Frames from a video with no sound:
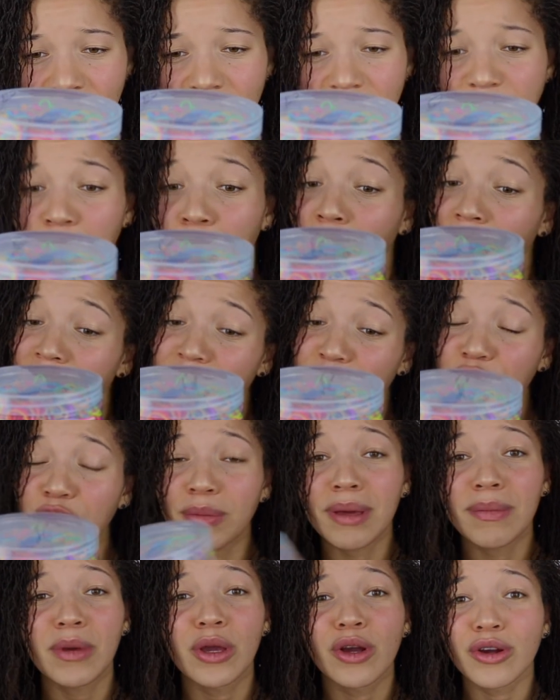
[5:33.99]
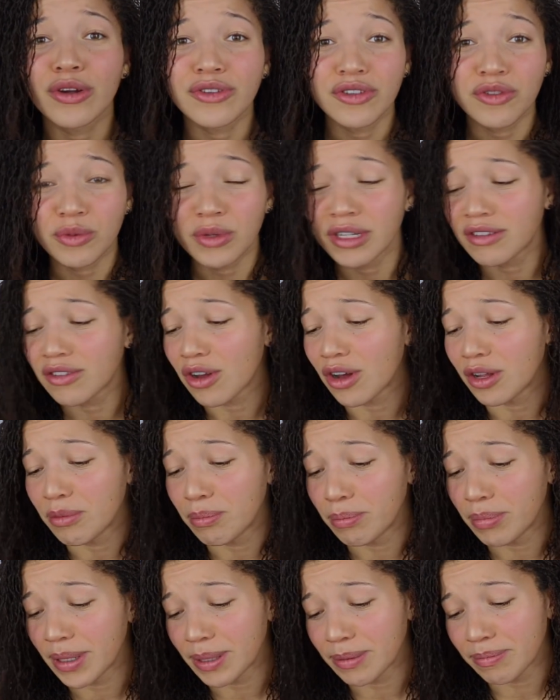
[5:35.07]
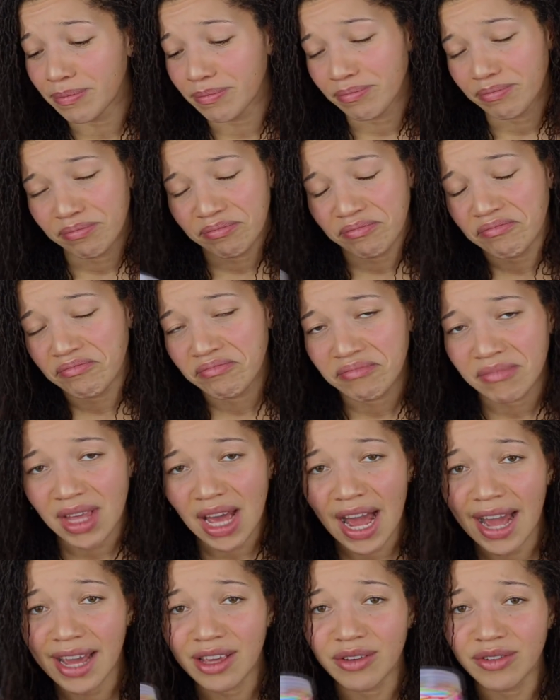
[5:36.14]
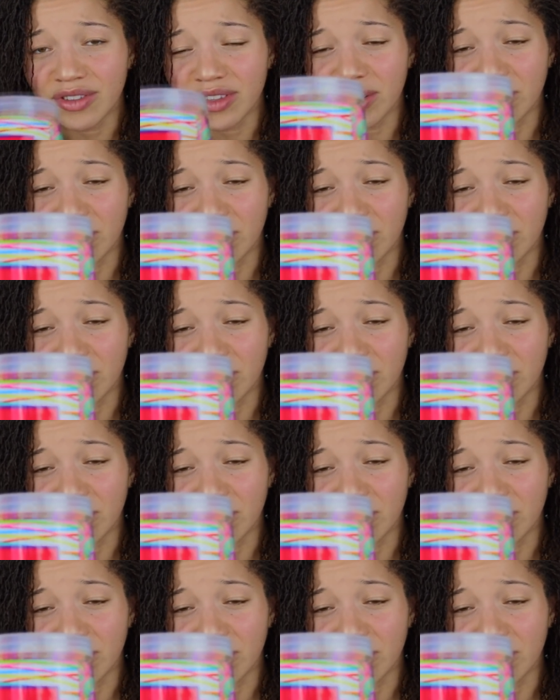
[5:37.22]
It's bands for baby girls is what it's called, but I use